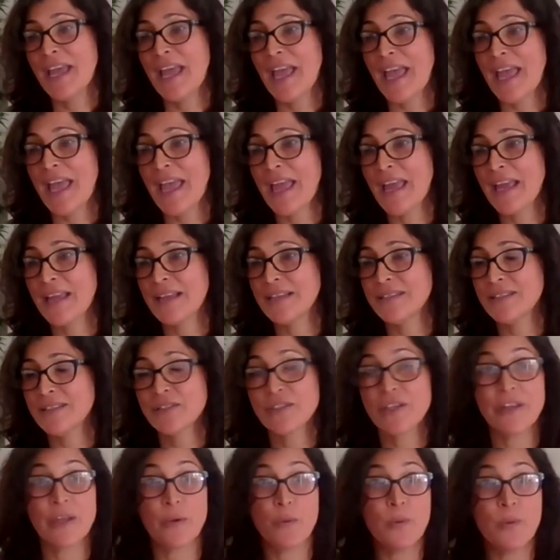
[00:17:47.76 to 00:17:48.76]
And
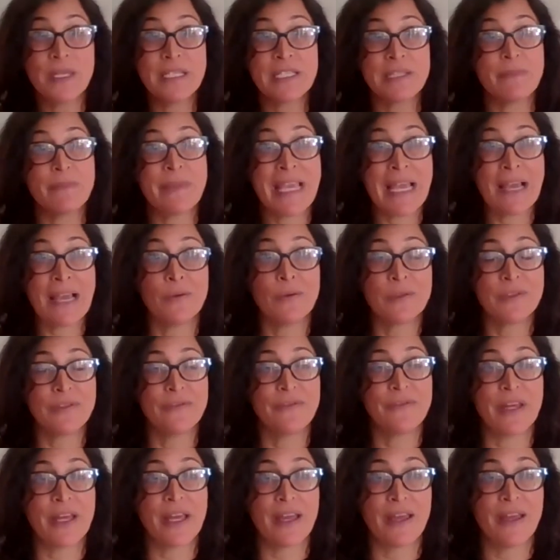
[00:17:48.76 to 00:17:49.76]
so they whisked me out of
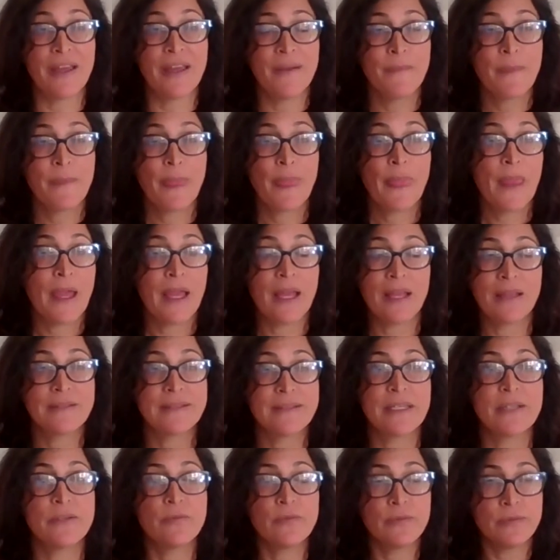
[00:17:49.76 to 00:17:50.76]
there and
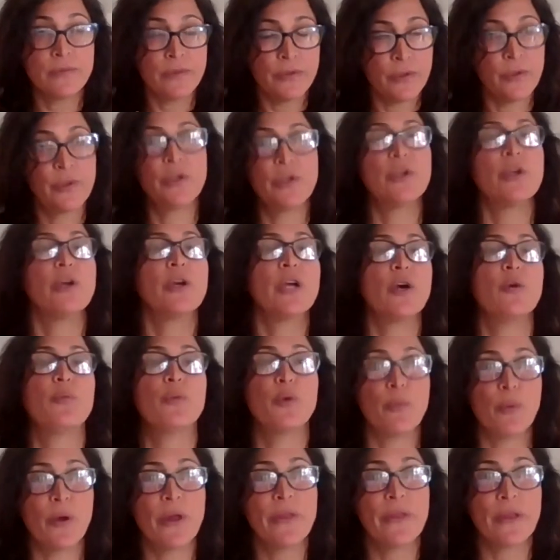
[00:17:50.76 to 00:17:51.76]
said, you can go help
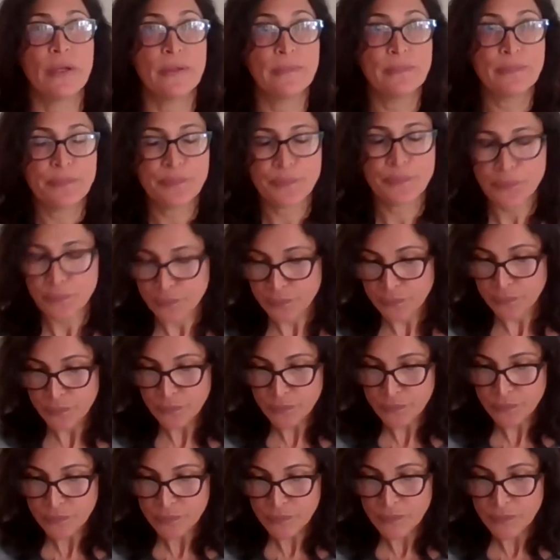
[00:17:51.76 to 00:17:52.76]
your brother.
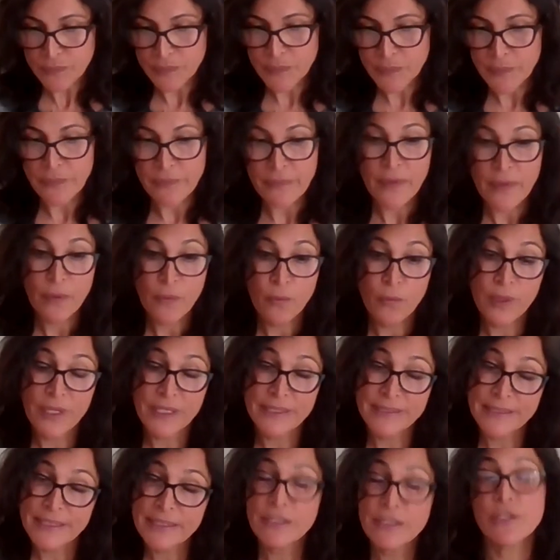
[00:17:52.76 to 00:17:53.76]
What I
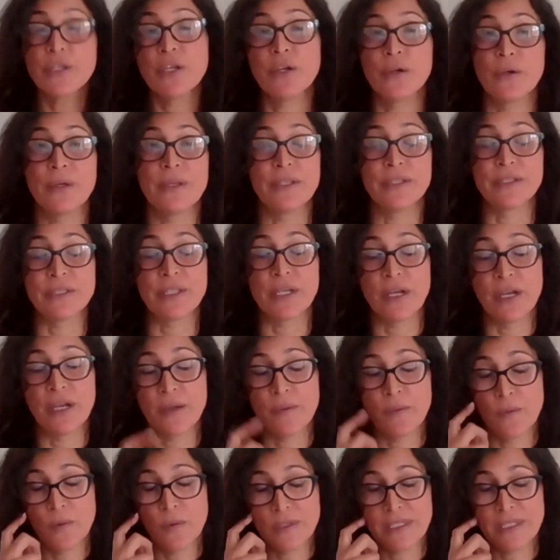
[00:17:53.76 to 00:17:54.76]
didn't know at the
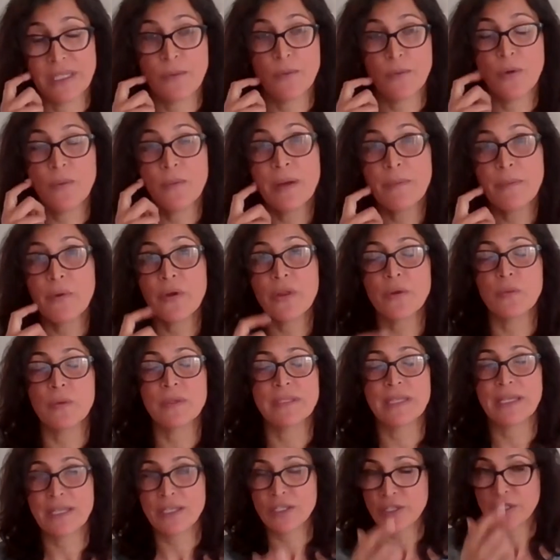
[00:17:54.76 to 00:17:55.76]
time was that what my brother
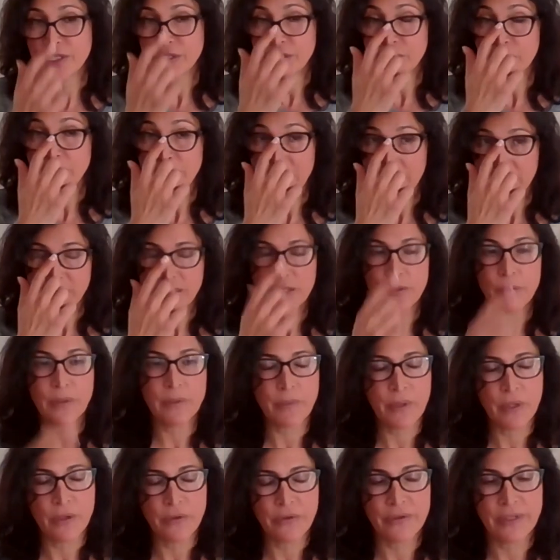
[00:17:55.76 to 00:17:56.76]
was actually doing, so we
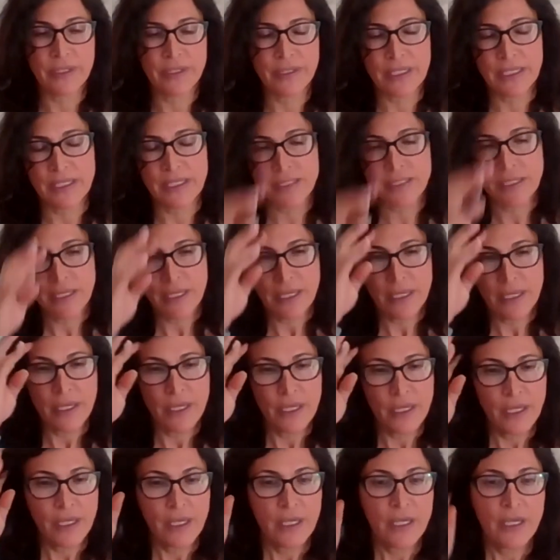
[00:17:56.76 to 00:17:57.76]
both did this,
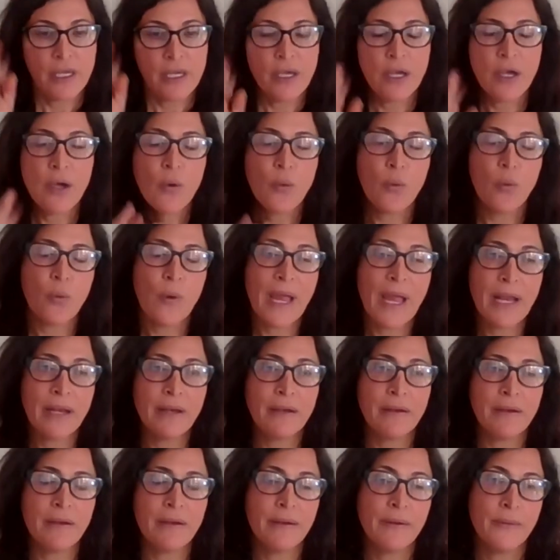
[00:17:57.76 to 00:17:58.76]

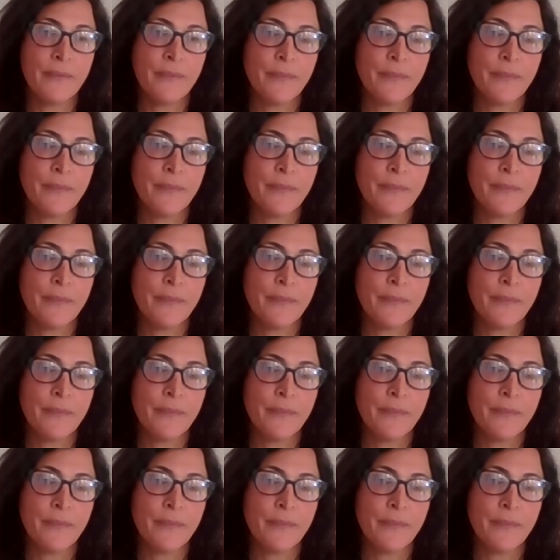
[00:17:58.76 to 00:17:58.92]
when